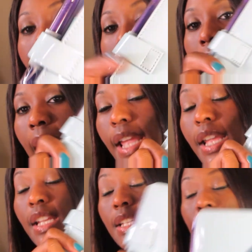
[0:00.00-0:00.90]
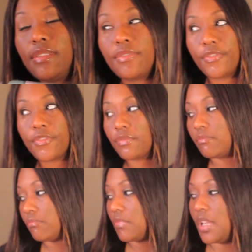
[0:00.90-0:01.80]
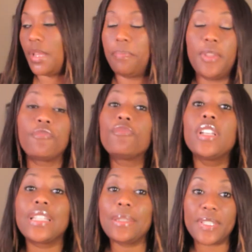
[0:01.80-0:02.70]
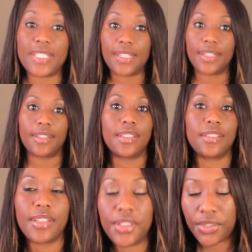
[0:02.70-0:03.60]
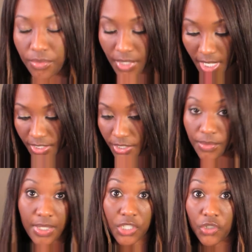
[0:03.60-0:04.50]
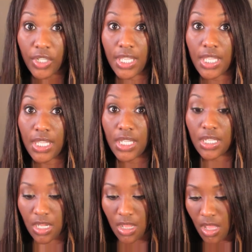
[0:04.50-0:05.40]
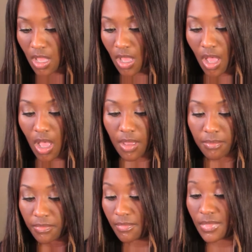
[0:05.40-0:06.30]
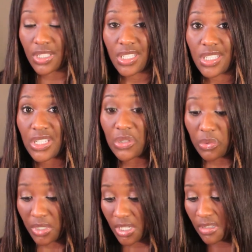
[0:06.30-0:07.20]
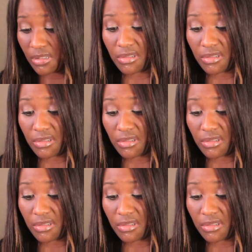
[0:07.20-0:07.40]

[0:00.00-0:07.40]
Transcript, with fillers: I, I've been really busy lately, so I do not do intricate um, decor.